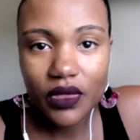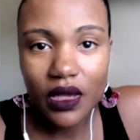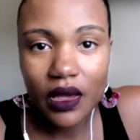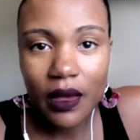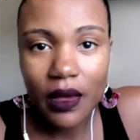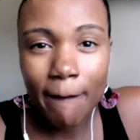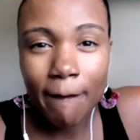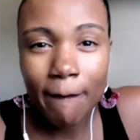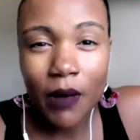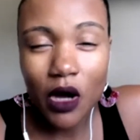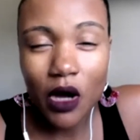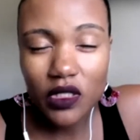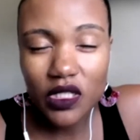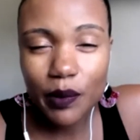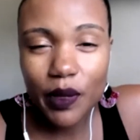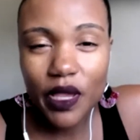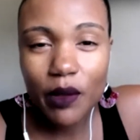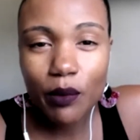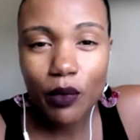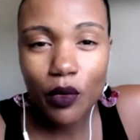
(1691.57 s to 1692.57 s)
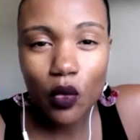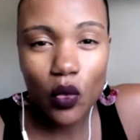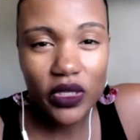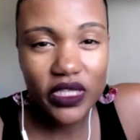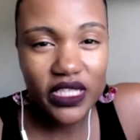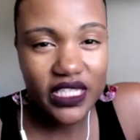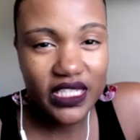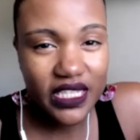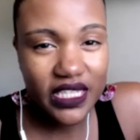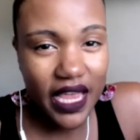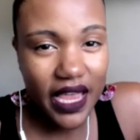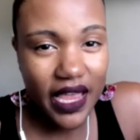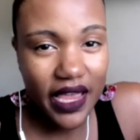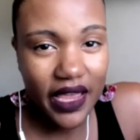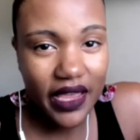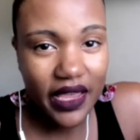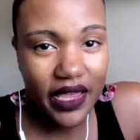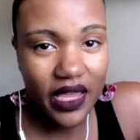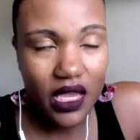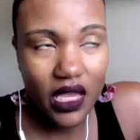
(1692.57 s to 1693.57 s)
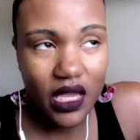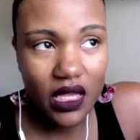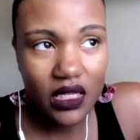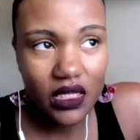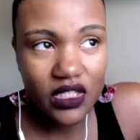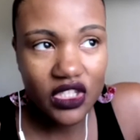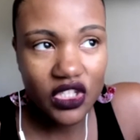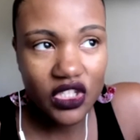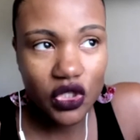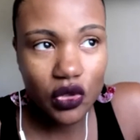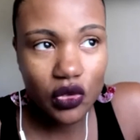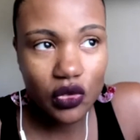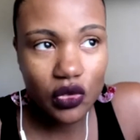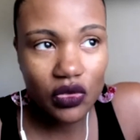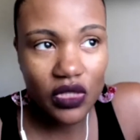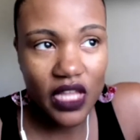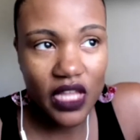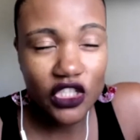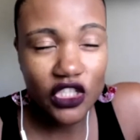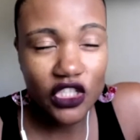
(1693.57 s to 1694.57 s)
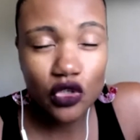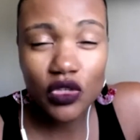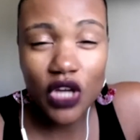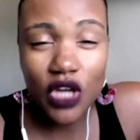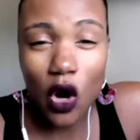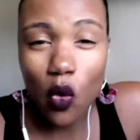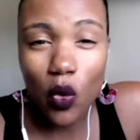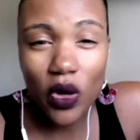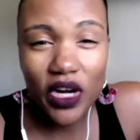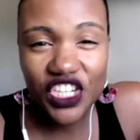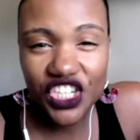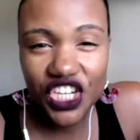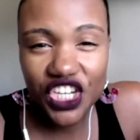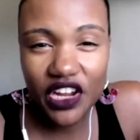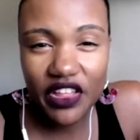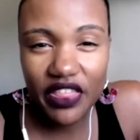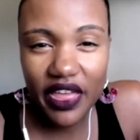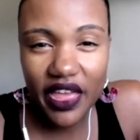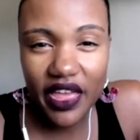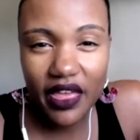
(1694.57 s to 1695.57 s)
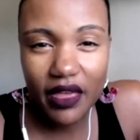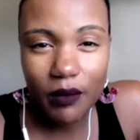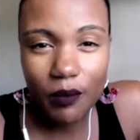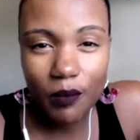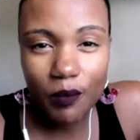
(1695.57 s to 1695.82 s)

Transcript: most people would say to that you don't want to share that.